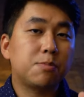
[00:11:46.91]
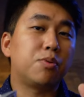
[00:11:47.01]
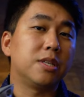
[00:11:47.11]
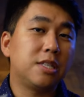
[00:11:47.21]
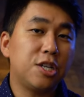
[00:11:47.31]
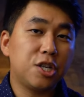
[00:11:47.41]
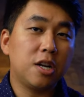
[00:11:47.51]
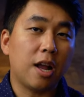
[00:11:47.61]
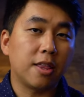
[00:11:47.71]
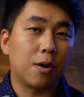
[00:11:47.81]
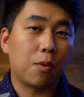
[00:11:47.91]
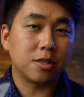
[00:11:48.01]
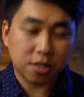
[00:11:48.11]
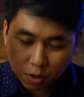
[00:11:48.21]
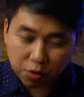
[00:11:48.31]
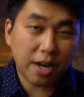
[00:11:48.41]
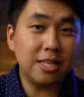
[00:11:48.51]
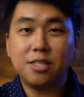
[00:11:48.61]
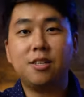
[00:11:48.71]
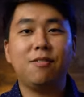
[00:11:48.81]
precision and then wants to go
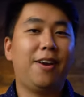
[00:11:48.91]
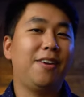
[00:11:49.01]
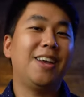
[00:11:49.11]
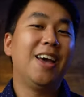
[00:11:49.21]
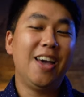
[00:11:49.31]
crazy, right?